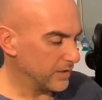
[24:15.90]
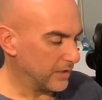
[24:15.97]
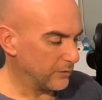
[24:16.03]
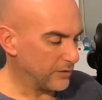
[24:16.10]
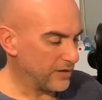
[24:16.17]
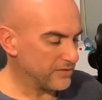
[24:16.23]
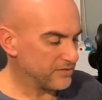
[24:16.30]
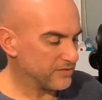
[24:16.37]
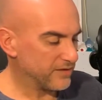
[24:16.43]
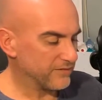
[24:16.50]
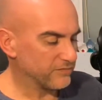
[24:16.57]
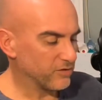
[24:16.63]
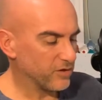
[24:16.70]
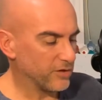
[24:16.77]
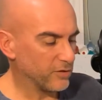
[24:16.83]
Grand
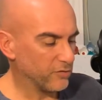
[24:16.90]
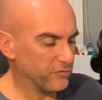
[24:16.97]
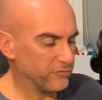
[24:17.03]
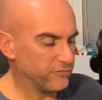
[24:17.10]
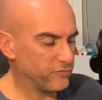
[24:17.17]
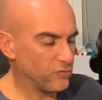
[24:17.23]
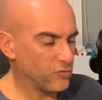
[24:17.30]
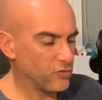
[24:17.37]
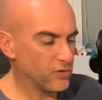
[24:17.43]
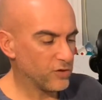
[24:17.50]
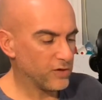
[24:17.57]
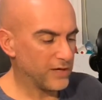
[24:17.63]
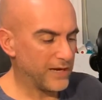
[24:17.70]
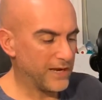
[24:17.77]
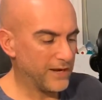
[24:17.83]
Theft Auto
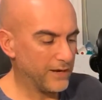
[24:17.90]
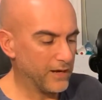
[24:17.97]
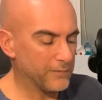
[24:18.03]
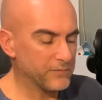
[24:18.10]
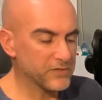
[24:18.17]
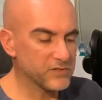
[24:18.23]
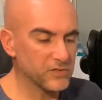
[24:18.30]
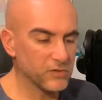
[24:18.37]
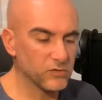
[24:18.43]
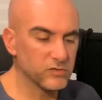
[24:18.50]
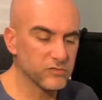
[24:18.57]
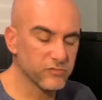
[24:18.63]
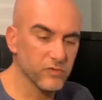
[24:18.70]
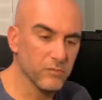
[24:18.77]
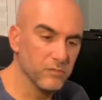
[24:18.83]
4 and Episodes
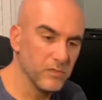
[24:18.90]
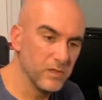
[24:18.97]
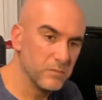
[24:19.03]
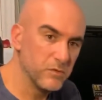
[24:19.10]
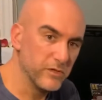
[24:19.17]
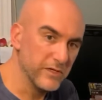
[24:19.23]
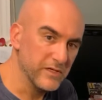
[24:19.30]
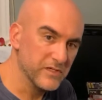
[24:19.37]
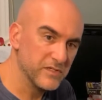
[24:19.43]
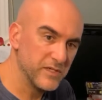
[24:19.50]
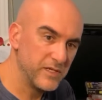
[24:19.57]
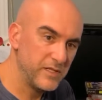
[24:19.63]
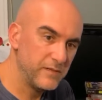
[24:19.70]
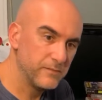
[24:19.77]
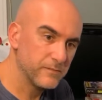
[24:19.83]
from Liberty
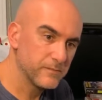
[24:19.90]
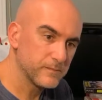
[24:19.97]
City.